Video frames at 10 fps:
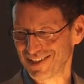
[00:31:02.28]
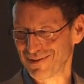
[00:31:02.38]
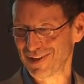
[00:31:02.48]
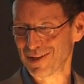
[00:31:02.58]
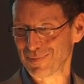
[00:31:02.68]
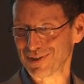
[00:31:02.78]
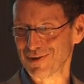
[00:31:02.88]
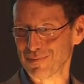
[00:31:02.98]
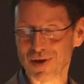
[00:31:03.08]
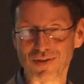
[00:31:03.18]
to develop its
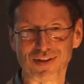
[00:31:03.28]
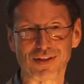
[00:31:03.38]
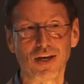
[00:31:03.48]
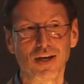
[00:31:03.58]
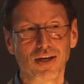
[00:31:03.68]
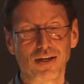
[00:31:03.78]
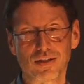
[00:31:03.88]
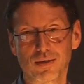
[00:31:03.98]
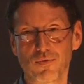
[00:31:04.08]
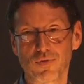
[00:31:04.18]
own methods. In
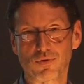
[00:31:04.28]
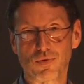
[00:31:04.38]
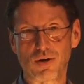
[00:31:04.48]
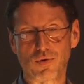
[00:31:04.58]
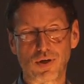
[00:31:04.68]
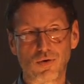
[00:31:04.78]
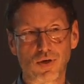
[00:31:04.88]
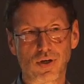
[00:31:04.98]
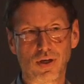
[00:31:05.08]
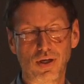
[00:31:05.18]
some of this rhetoric, you
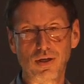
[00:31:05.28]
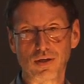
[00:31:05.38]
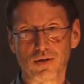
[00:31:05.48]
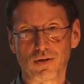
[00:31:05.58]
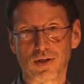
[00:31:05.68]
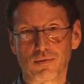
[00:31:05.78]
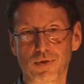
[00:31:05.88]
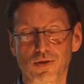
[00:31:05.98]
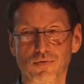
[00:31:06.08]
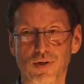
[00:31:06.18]
can hear the
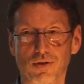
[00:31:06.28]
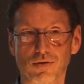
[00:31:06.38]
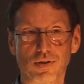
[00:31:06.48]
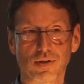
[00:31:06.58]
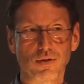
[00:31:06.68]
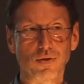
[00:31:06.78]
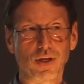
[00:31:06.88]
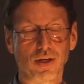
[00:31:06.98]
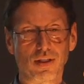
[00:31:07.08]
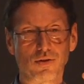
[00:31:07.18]
administrators
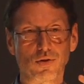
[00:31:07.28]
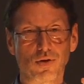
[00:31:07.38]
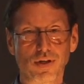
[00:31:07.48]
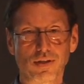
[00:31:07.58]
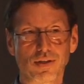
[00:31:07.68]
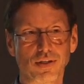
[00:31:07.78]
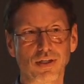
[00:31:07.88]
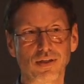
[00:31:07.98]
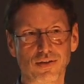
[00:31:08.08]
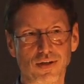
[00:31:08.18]
looking, talking to the
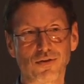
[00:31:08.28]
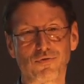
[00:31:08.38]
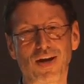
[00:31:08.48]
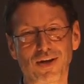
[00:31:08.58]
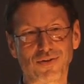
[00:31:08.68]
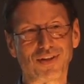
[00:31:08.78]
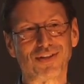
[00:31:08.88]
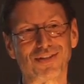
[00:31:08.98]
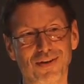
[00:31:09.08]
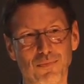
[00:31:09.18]
deans and other
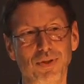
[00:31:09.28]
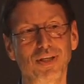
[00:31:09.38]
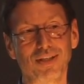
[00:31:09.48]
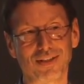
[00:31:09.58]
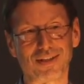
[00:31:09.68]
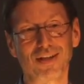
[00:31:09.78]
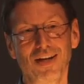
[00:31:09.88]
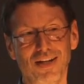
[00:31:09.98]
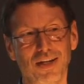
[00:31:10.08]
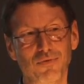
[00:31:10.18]
faculties, you know, please
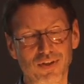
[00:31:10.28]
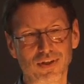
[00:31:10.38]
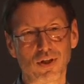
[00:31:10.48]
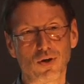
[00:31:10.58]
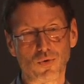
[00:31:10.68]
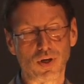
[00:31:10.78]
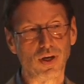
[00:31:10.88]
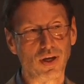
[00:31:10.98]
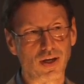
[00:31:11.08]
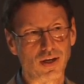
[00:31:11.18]
leave us alone.
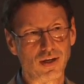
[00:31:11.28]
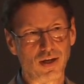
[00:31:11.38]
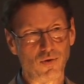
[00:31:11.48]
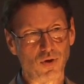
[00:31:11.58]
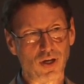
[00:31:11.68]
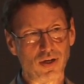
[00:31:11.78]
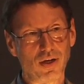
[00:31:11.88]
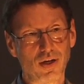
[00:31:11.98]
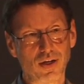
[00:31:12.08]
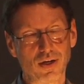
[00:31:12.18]
And, and,
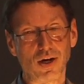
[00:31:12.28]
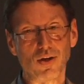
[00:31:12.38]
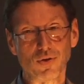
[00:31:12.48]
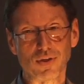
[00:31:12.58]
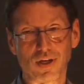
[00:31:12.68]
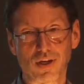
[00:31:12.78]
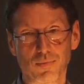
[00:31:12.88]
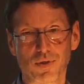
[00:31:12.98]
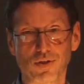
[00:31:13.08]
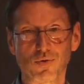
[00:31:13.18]
in, and in other
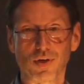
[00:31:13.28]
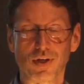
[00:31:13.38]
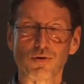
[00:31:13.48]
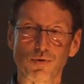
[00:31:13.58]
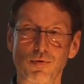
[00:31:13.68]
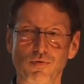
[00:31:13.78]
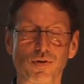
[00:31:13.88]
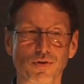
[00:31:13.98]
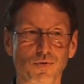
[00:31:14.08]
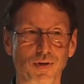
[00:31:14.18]
documents, you can hear the
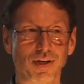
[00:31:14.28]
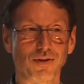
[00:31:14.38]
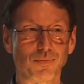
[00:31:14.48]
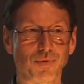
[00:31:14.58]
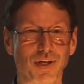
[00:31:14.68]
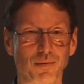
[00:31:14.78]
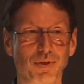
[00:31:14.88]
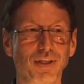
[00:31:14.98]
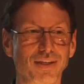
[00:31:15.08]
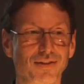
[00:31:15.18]
reverse. You can hear them saying,
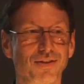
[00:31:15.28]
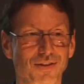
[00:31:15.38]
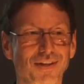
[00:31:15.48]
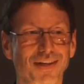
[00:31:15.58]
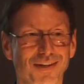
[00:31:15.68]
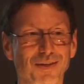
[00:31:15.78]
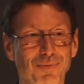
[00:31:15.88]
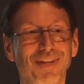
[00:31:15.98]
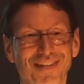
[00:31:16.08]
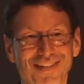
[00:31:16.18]
please, to the scientists,
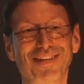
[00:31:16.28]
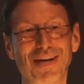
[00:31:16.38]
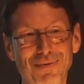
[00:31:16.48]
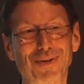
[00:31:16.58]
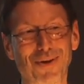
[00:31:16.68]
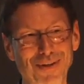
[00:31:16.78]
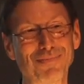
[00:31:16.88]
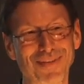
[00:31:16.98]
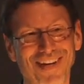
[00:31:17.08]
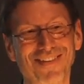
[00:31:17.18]
please come and talk to me,